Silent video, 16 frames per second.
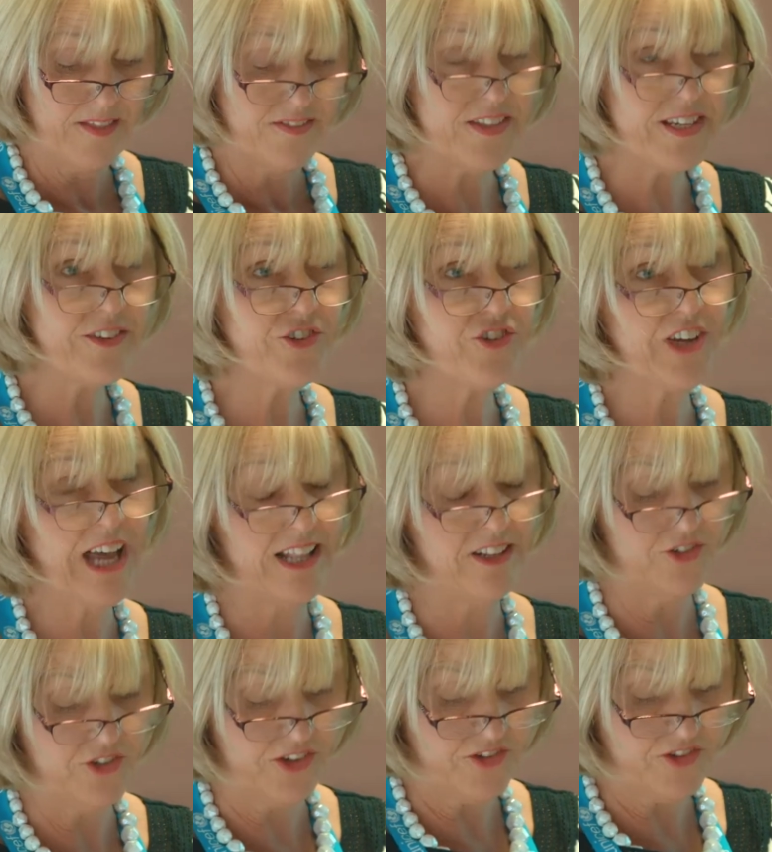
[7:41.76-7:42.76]
These
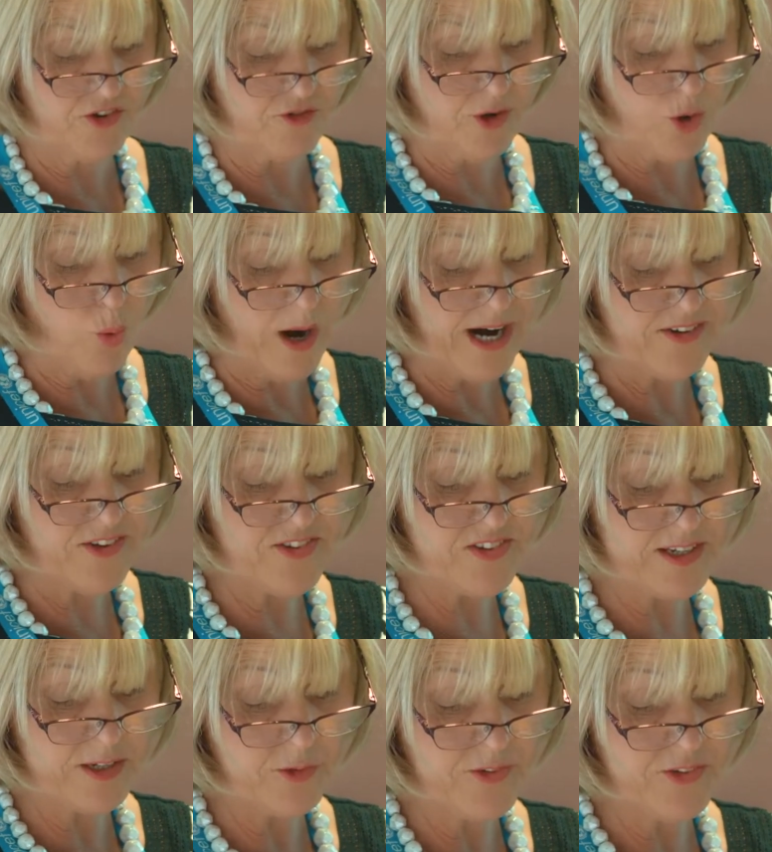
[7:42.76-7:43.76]
challenges require
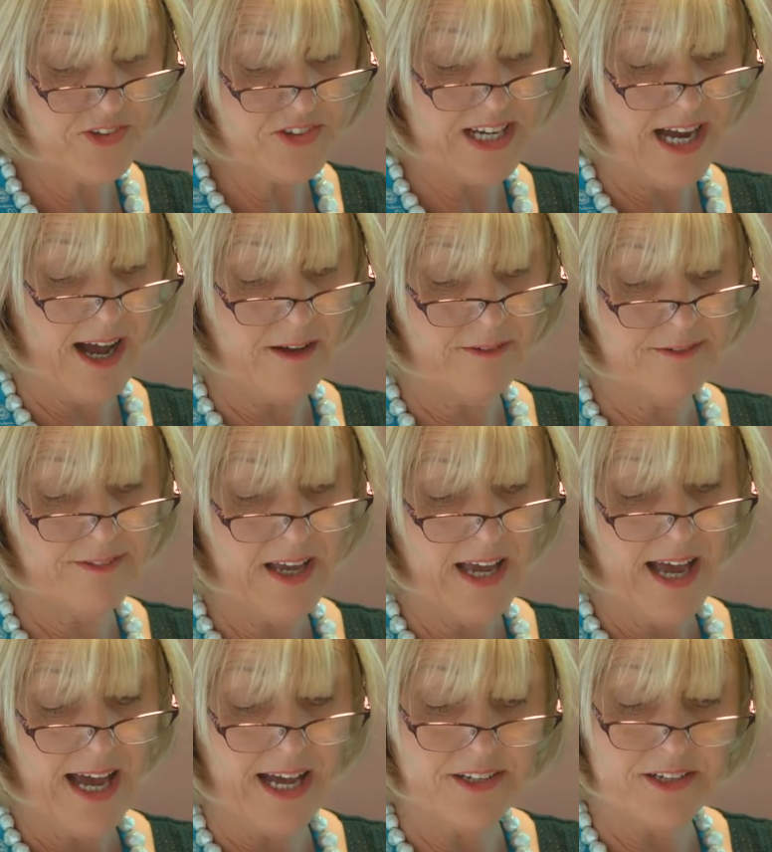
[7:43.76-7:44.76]
skilled staff
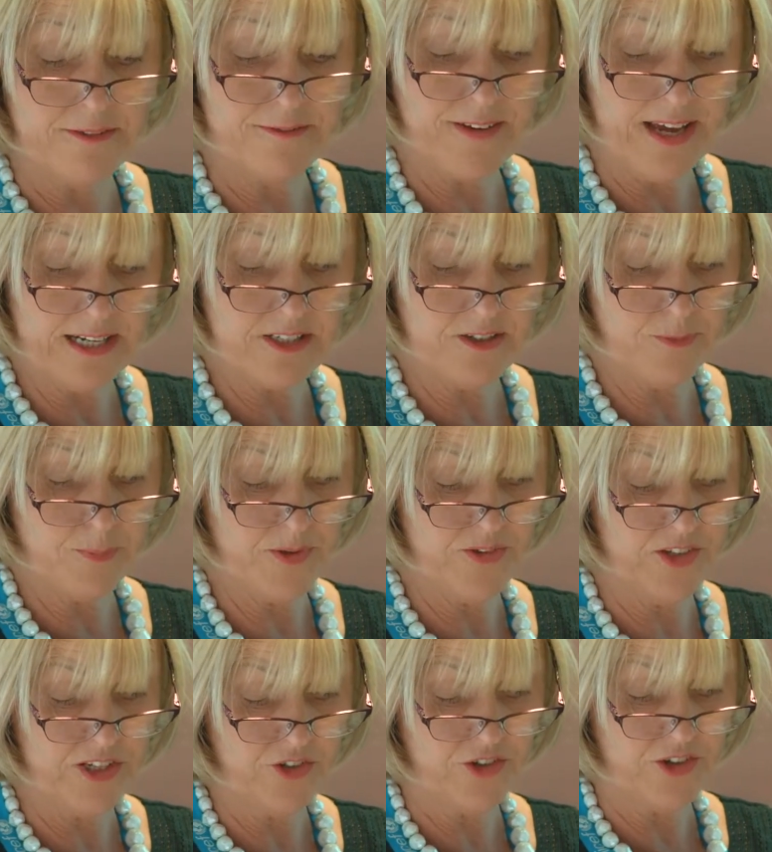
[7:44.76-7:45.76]
and effective
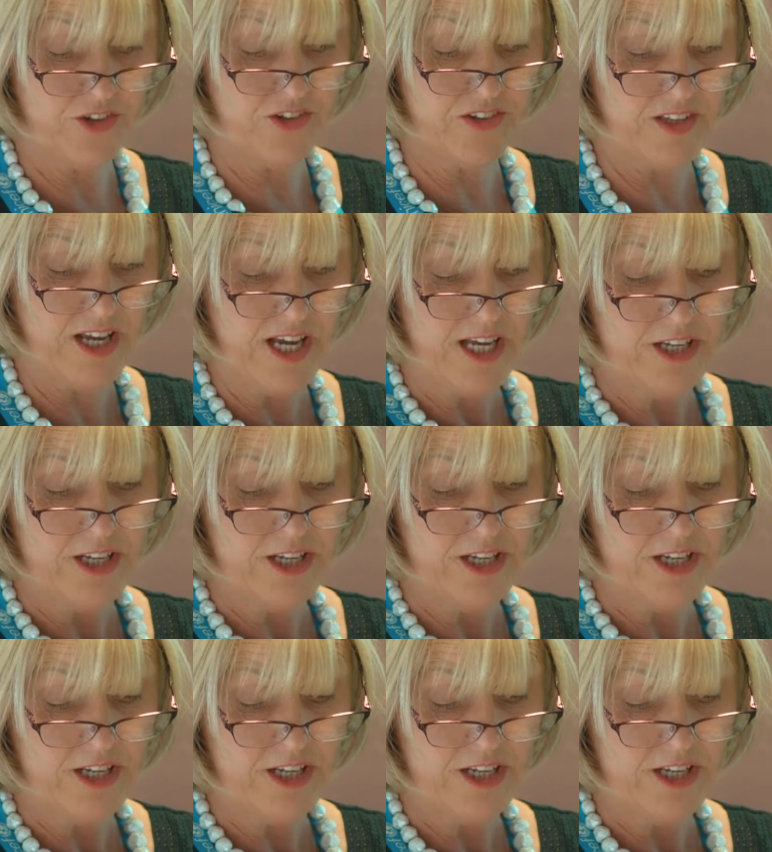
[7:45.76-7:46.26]
procedures